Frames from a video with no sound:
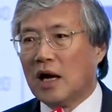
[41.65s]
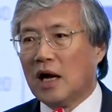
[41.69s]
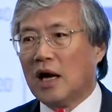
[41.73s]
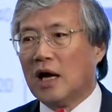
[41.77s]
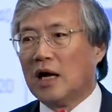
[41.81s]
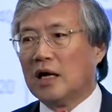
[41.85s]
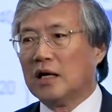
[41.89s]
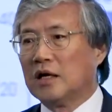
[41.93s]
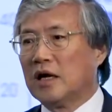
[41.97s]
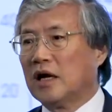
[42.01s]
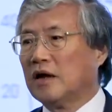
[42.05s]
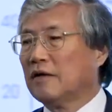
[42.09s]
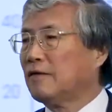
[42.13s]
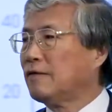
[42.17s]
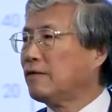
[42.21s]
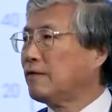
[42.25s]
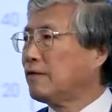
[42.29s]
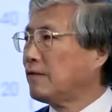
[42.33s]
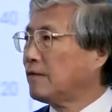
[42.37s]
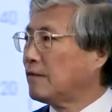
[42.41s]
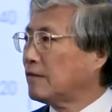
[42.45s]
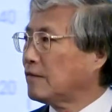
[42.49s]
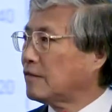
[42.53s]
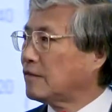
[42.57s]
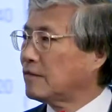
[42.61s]
And
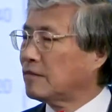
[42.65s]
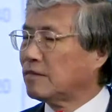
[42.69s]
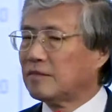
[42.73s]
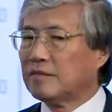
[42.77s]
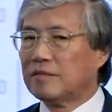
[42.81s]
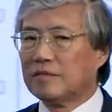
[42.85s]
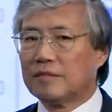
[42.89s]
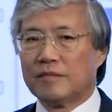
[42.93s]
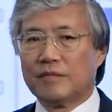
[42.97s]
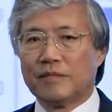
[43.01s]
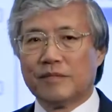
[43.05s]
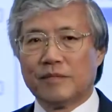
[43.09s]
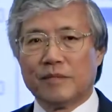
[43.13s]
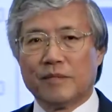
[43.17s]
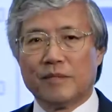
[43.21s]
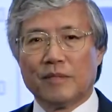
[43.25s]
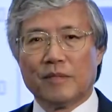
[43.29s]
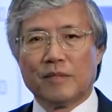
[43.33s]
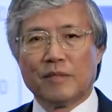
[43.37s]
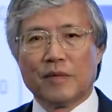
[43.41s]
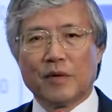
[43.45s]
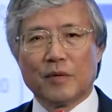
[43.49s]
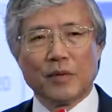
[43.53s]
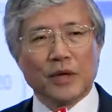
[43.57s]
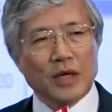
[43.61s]
if
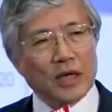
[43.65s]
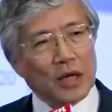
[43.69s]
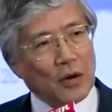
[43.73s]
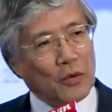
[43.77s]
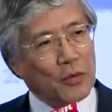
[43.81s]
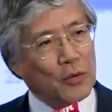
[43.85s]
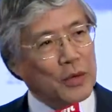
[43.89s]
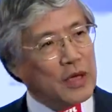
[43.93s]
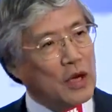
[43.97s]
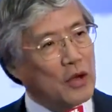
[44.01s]
we don't,